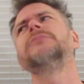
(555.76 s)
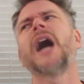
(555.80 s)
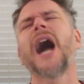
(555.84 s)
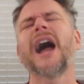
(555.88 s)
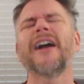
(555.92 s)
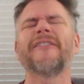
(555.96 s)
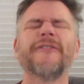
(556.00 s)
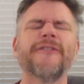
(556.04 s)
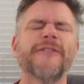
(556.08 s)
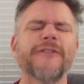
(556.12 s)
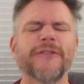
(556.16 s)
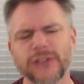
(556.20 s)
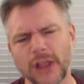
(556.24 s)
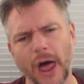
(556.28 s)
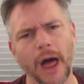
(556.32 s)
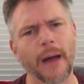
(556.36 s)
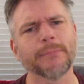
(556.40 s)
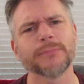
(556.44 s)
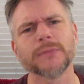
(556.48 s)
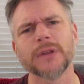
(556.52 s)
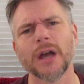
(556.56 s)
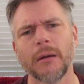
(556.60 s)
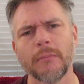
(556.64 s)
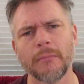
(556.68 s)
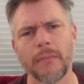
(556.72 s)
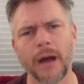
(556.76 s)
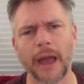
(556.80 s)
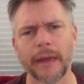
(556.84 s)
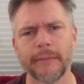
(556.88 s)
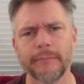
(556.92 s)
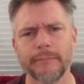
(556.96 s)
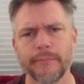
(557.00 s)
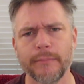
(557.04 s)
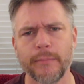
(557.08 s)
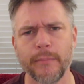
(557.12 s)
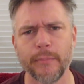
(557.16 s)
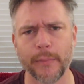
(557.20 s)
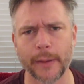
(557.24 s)
I flopped on my
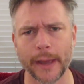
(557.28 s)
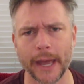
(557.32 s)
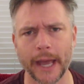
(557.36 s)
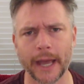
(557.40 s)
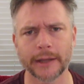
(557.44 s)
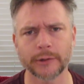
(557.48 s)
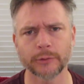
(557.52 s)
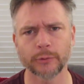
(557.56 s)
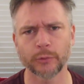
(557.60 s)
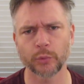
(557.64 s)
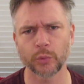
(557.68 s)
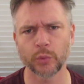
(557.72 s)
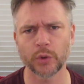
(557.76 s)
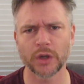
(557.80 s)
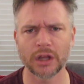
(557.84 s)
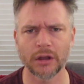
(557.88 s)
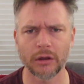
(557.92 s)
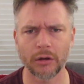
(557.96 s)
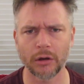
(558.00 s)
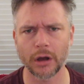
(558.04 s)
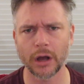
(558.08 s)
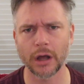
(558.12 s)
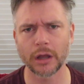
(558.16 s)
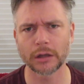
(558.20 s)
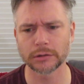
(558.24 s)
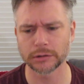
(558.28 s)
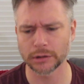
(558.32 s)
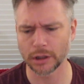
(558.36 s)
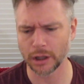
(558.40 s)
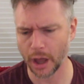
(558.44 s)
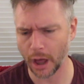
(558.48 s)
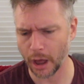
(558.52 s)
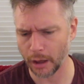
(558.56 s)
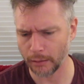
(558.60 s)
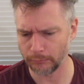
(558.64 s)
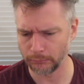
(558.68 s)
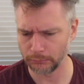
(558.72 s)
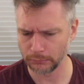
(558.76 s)
bed real
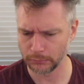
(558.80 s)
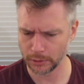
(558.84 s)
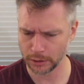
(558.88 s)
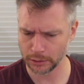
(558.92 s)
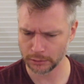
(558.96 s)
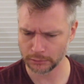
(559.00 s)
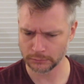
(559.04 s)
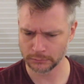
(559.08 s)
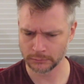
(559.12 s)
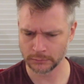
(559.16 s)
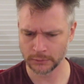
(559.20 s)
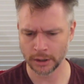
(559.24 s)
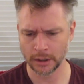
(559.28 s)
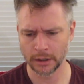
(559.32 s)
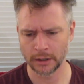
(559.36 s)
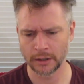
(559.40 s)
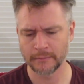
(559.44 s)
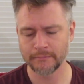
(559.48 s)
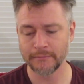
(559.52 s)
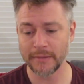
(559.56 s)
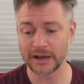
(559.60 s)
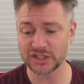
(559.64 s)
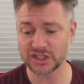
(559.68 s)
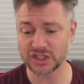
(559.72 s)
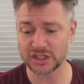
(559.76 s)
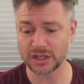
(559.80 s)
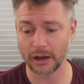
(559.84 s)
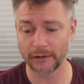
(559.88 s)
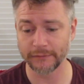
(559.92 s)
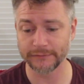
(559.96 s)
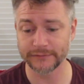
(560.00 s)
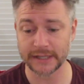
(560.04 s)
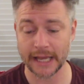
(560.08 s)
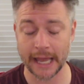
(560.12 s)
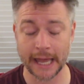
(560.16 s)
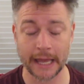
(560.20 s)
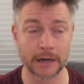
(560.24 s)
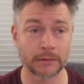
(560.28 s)
glum. My
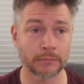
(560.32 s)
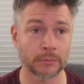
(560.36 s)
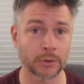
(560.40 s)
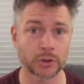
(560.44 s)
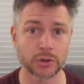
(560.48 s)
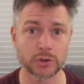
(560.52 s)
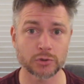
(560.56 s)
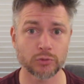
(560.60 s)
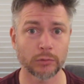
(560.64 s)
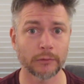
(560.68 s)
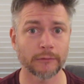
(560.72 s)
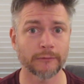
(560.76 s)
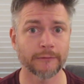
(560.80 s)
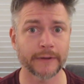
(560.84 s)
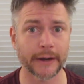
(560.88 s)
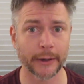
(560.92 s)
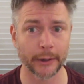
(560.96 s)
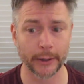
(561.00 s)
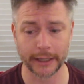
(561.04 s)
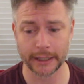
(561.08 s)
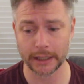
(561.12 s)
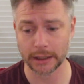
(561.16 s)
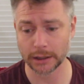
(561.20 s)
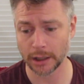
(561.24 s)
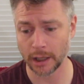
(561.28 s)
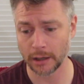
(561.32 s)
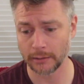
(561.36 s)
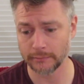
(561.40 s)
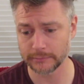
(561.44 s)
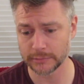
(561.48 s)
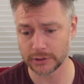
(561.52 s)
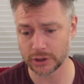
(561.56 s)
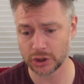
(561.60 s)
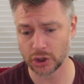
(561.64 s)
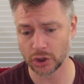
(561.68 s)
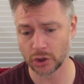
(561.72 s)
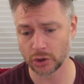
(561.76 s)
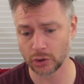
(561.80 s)
stuffed animals were very
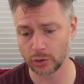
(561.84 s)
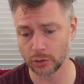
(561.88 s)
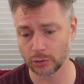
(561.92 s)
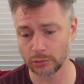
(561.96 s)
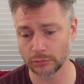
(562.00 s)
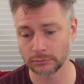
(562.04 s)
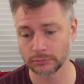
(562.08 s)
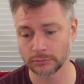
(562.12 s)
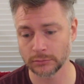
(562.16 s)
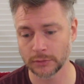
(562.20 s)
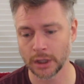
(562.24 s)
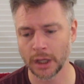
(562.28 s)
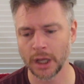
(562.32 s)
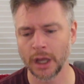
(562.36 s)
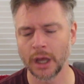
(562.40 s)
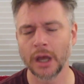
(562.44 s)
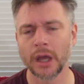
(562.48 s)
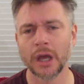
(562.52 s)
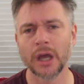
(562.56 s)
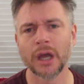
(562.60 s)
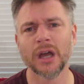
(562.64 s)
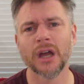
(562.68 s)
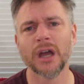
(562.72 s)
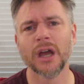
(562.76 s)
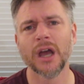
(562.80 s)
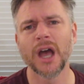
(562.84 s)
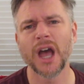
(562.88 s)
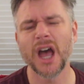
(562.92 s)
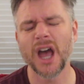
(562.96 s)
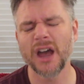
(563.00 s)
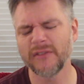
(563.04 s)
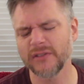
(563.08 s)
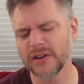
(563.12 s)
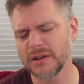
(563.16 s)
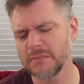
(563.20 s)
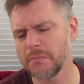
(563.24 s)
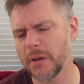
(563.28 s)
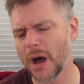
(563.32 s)
glum, too.
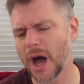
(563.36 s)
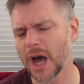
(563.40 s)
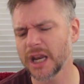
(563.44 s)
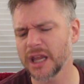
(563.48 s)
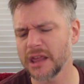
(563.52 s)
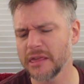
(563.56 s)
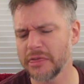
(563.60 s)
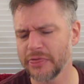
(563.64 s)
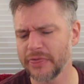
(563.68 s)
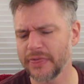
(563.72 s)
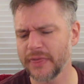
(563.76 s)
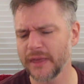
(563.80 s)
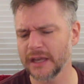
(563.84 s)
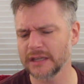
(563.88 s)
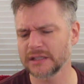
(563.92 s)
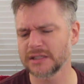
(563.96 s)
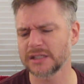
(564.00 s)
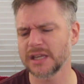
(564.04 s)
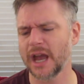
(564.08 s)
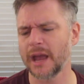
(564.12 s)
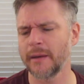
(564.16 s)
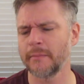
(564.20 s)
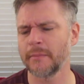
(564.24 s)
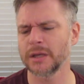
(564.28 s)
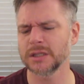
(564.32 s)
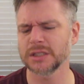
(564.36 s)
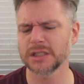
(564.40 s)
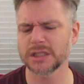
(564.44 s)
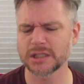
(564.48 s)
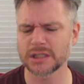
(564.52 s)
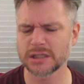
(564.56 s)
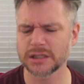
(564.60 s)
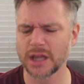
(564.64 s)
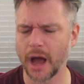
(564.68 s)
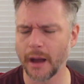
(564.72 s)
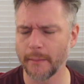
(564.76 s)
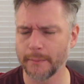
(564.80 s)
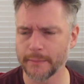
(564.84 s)
Everybody thinks I am a
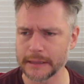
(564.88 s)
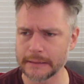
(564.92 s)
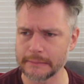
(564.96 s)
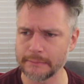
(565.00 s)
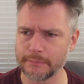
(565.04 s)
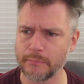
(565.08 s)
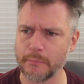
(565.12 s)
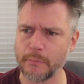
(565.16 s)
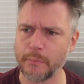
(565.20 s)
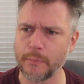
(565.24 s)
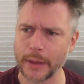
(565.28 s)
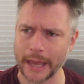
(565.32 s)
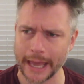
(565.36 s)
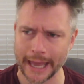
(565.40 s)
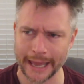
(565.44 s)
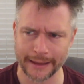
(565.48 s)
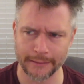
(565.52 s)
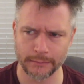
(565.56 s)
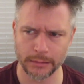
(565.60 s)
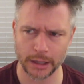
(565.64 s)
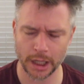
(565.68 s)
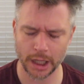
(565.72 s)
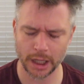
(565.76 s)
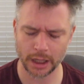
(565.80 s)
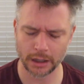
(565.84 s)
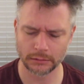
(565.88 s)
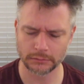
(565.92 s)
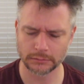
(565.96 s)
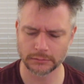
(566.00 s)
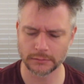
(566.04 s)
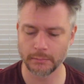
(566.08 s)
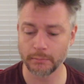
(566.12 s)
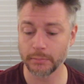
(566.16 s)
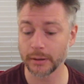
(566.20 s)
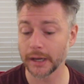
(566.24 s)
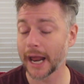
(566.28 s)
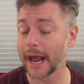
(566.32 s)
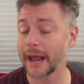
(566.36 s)
sloppy baby,
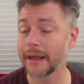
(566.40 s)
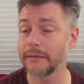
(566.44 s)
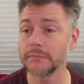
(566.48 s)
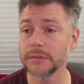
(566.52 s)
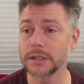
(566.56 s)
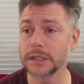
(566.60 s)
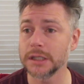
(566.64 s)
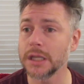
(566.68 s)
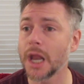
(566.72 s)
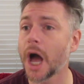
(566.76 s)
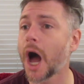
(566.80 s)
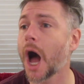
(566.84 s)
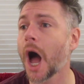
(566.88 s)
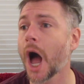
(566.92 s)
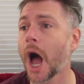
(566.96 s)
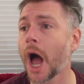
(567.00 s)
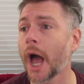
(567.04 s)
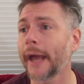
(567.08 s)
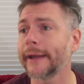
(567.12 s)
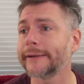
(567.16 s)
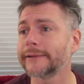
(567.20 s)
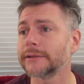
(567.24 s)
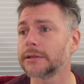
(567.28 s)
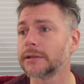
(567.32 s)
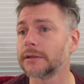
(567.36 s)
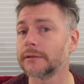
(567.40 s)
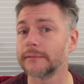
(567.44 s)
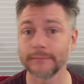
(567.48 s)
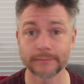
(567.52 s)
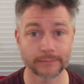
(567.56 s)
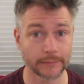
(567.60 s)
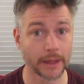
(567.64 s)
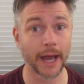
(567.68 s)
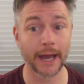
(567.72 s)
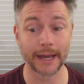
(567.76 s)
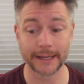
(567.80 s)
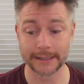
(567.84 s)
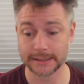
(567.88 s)
but I'm not,
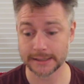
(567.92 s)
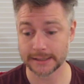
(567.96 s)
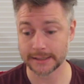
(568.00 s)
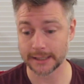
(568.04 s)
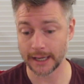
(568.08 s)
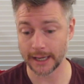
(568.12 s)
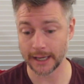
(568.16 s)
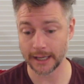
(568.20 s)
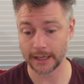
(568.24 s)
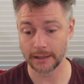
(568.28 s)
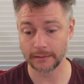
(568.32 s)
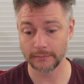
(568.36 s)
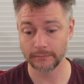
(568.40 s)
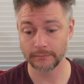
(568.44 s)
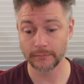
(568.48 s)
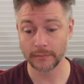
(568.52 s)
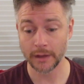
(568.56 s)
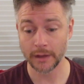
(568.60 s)
I said.